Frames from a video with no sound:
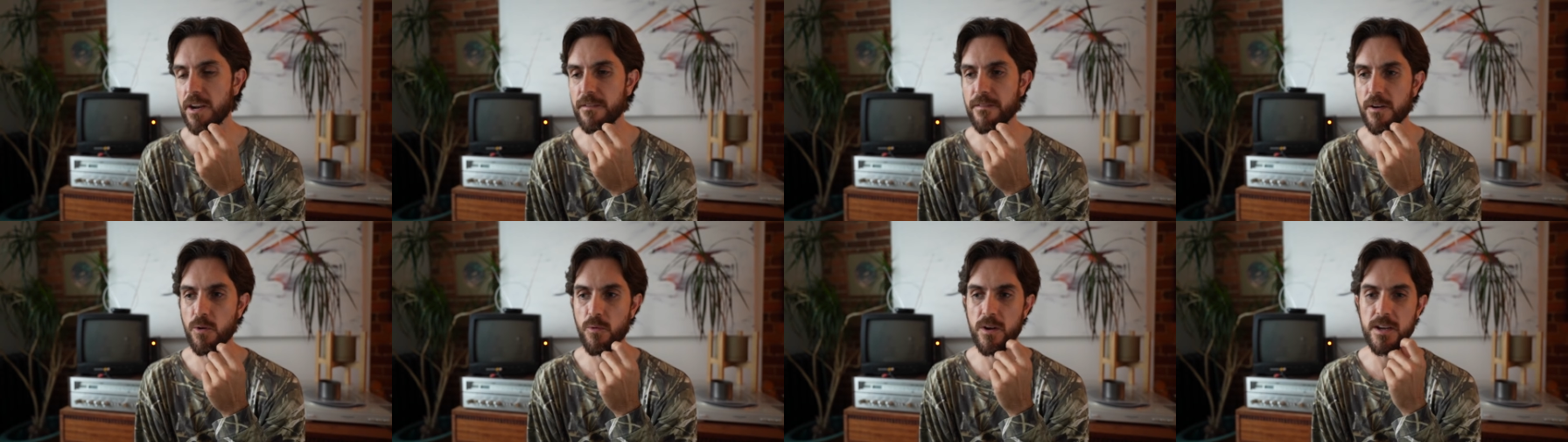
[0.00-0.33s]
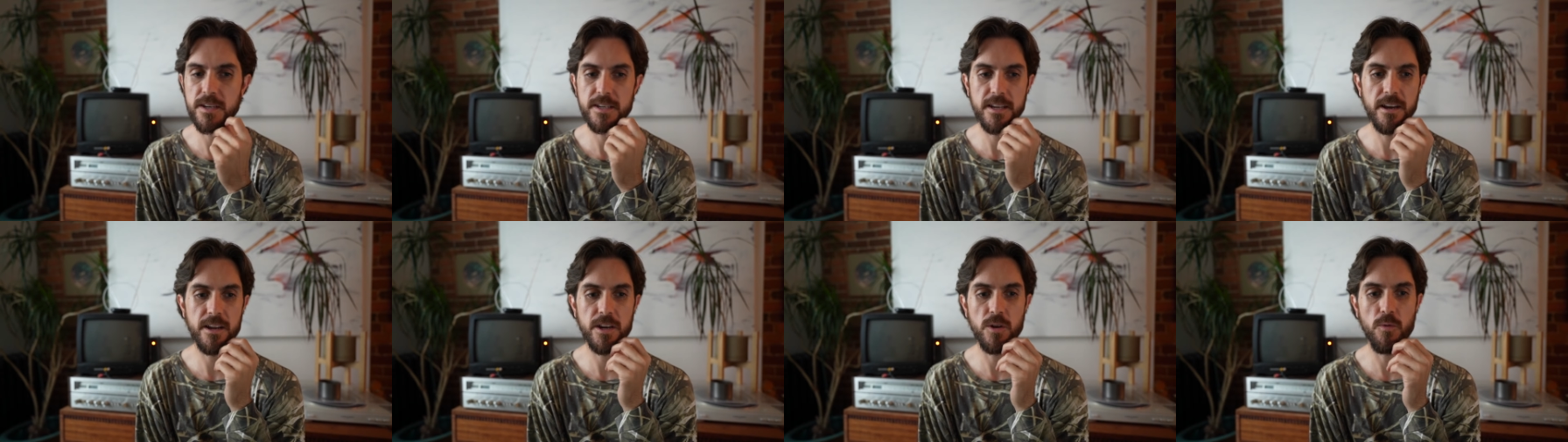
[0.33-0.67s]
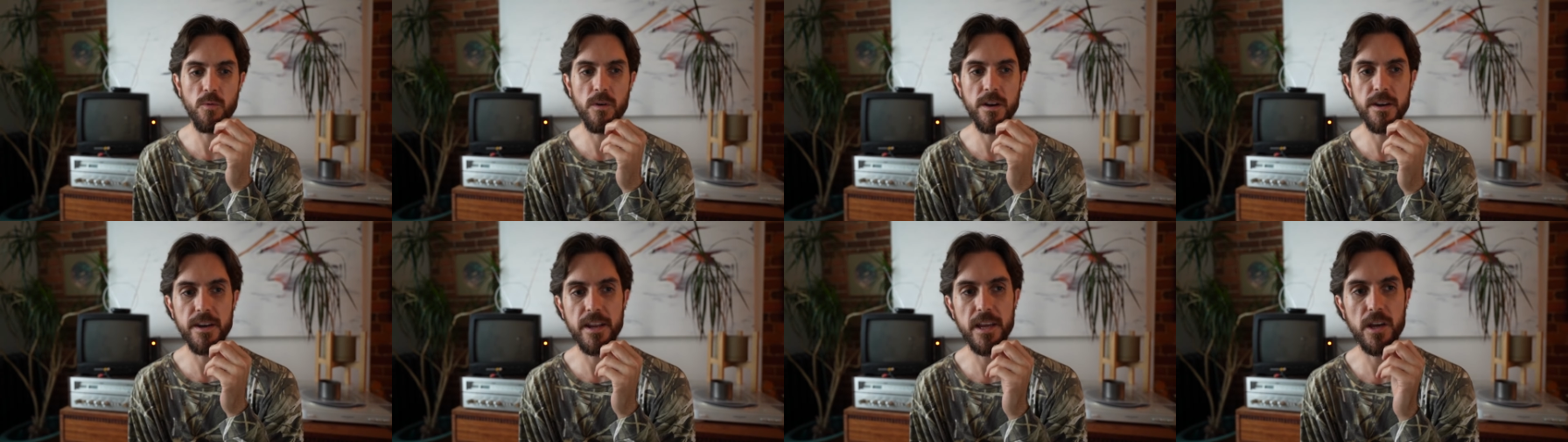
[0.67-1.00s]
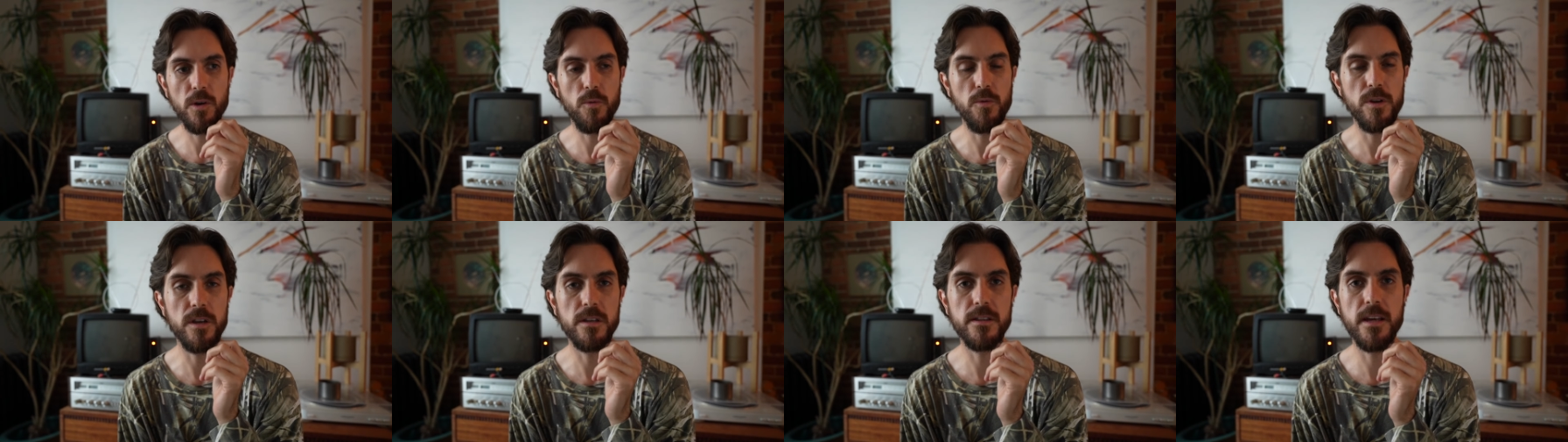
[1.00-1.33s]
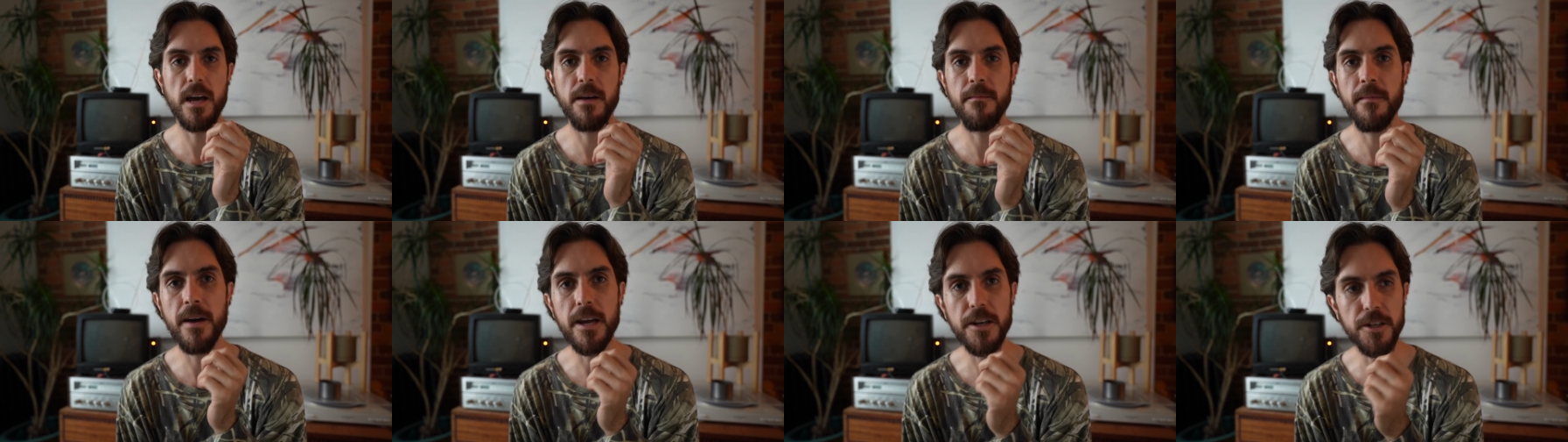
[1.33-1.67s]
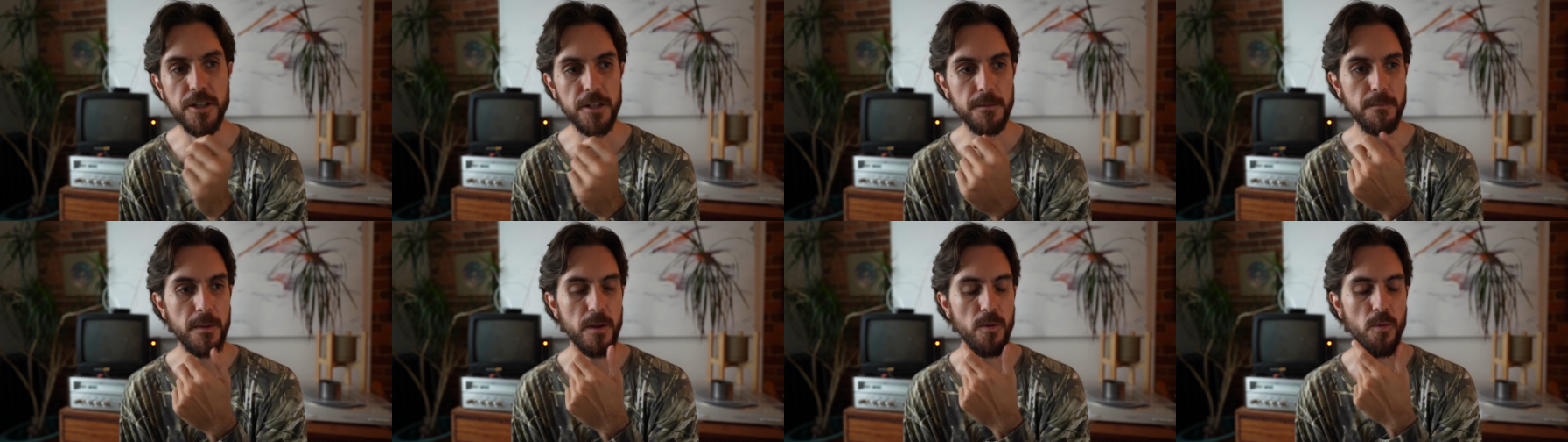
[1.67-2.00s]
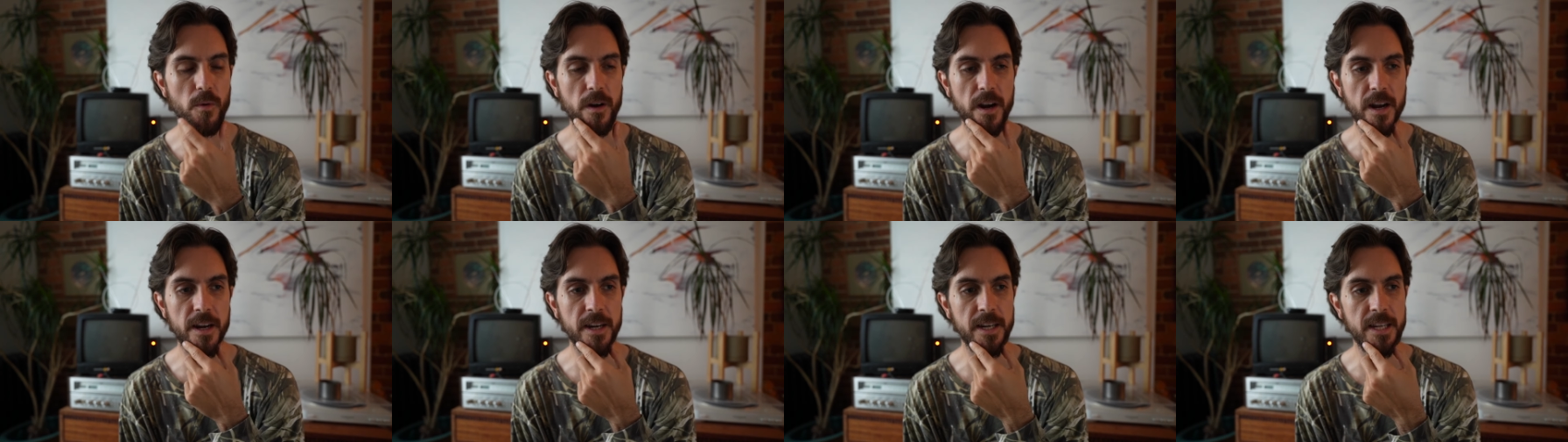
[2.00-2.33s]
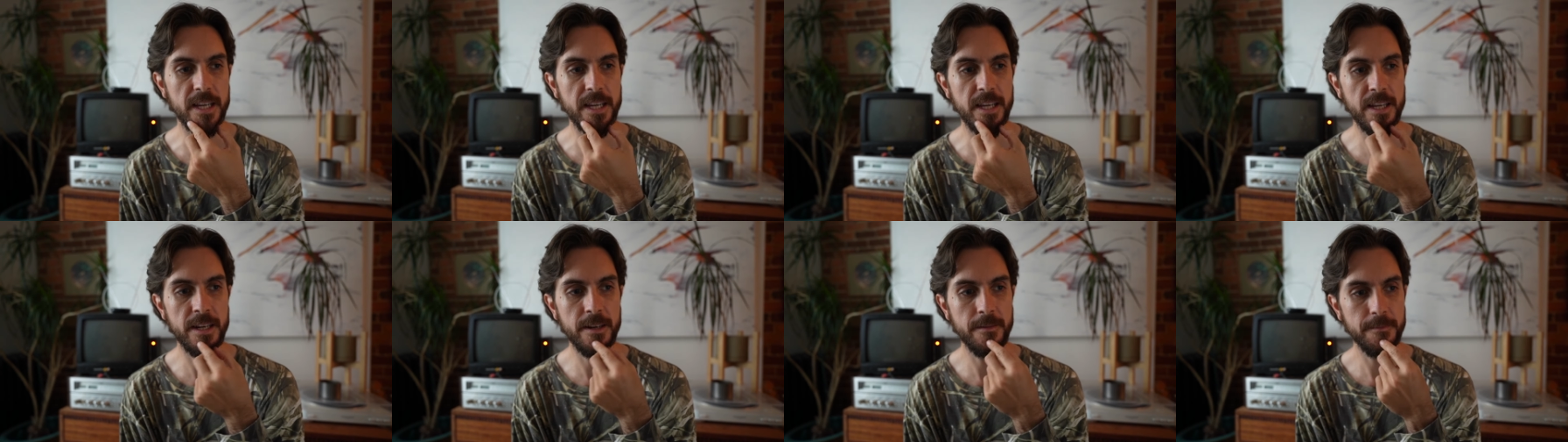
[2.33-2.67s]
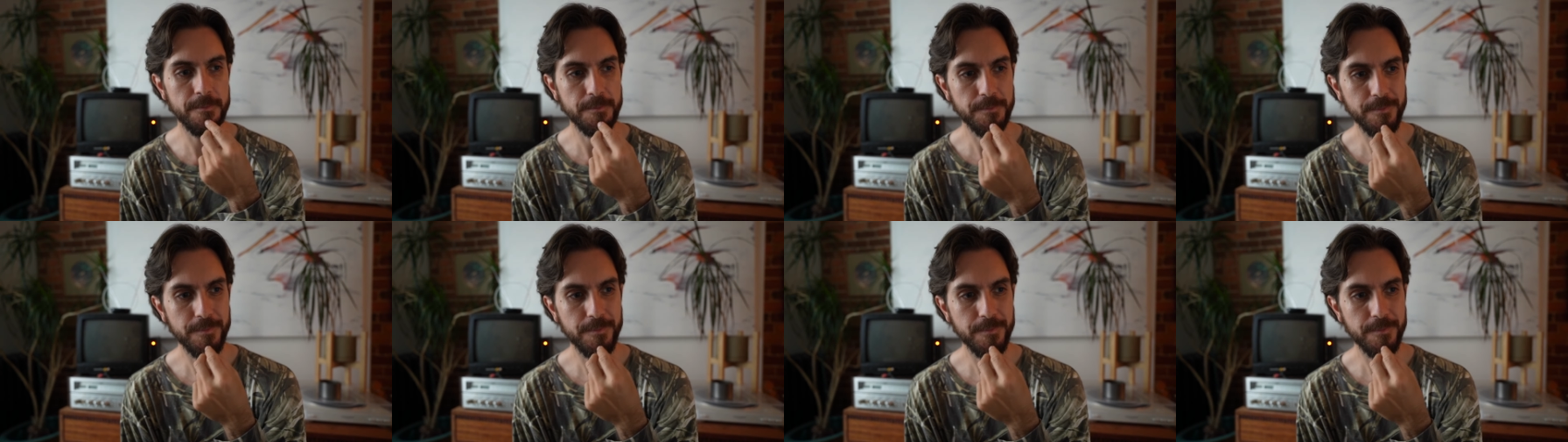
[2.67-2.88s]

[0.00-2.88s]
if I went down to one day a week, that might just be what I need.